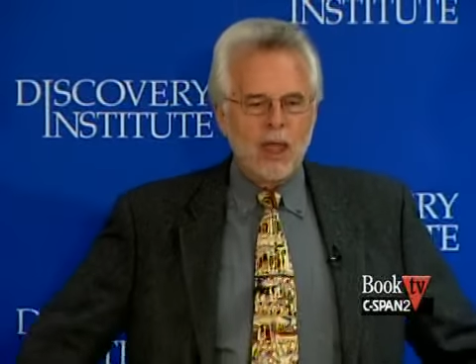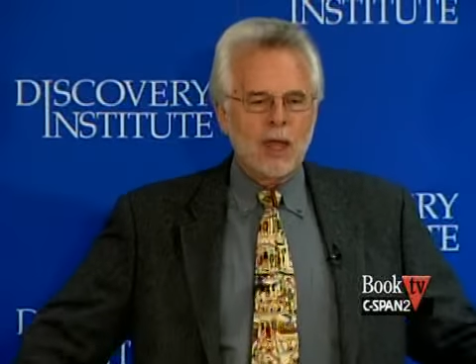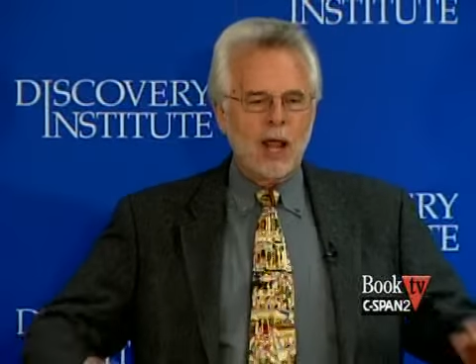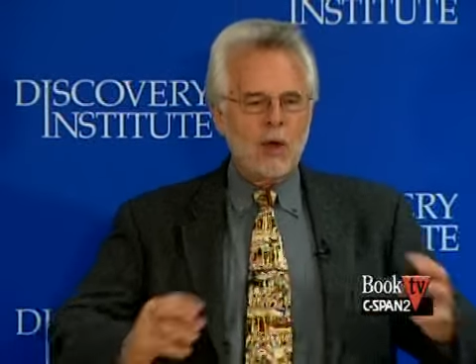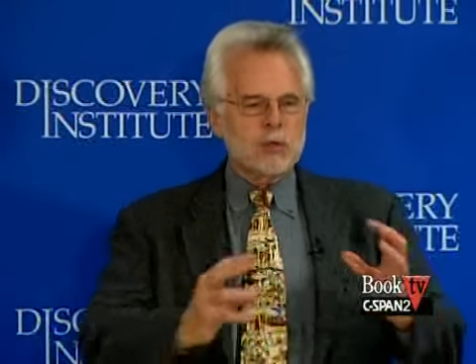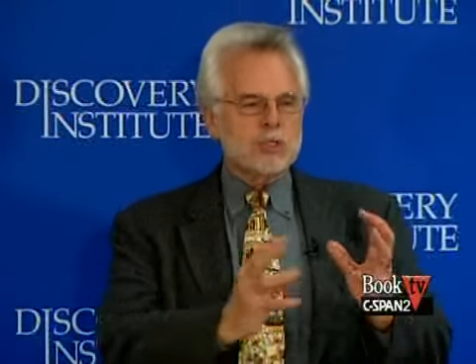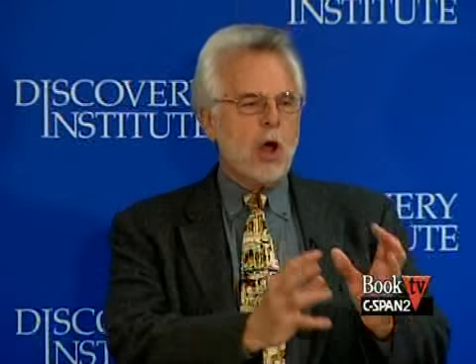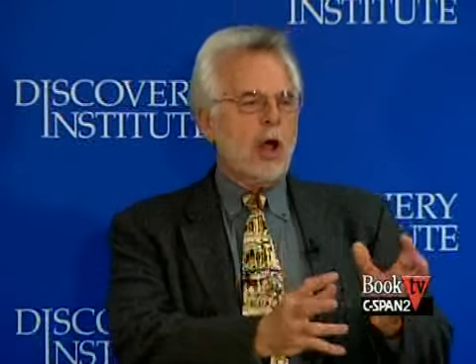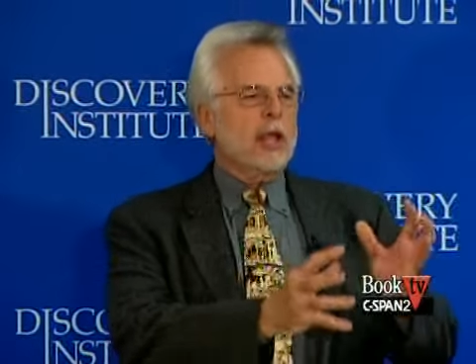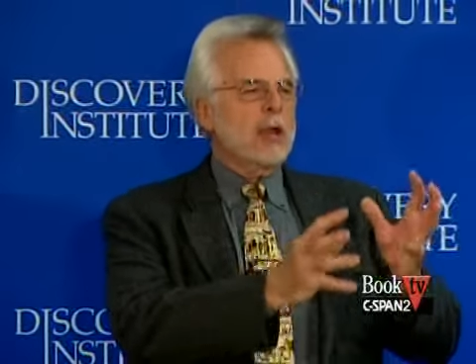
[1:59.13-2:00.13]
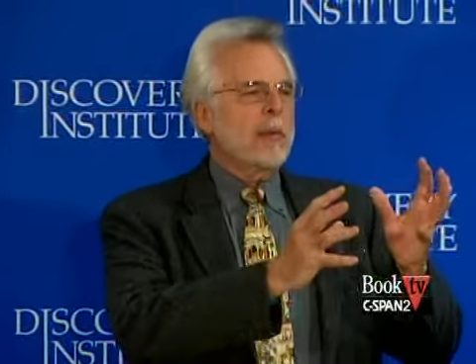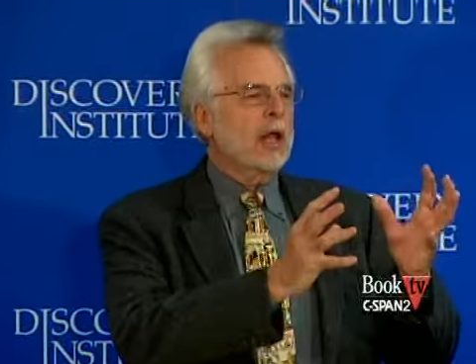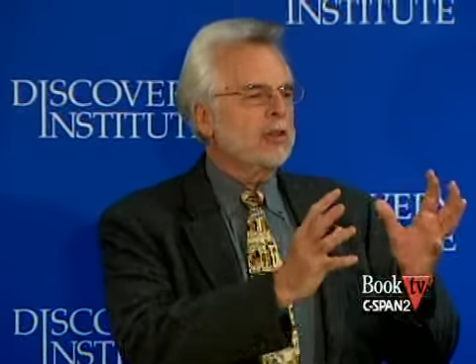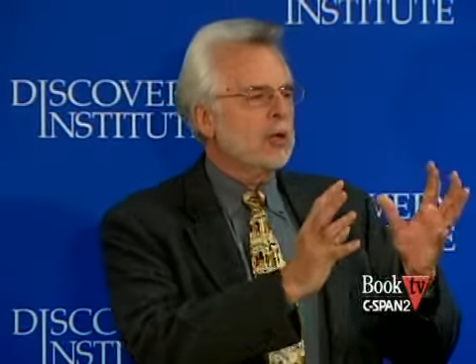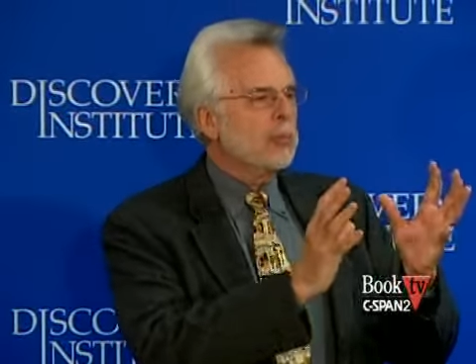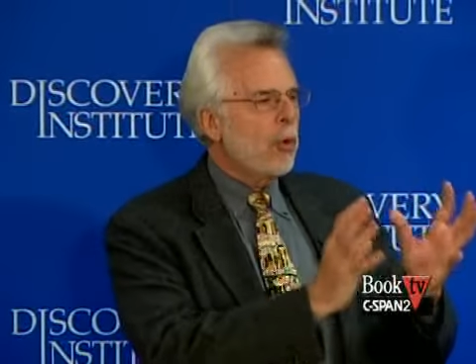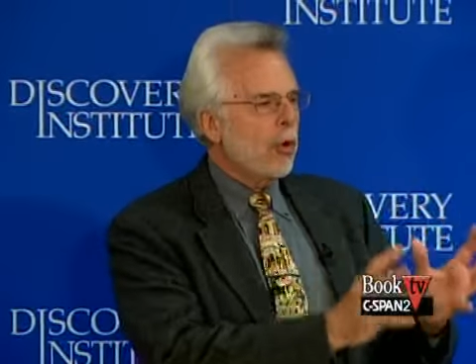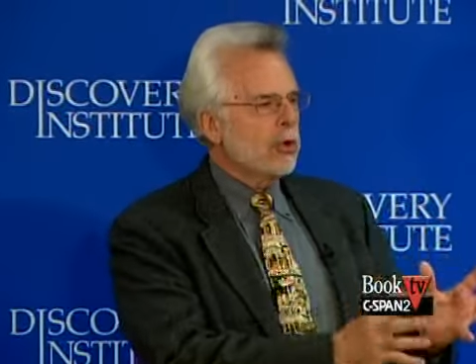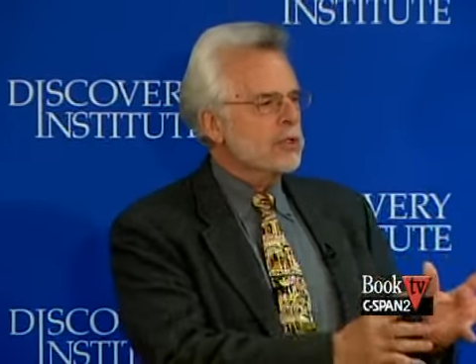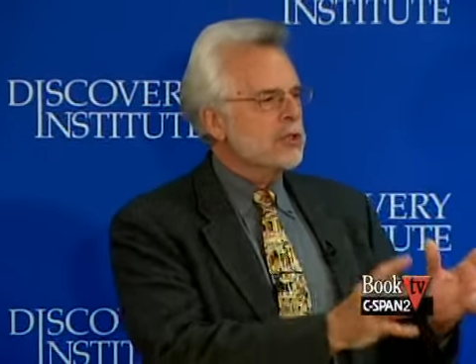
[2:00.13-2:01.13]
And I was talking about the
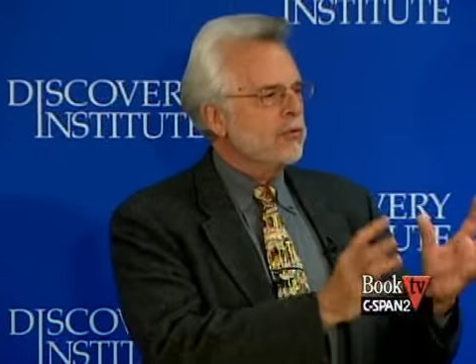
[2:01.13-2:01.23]
importance of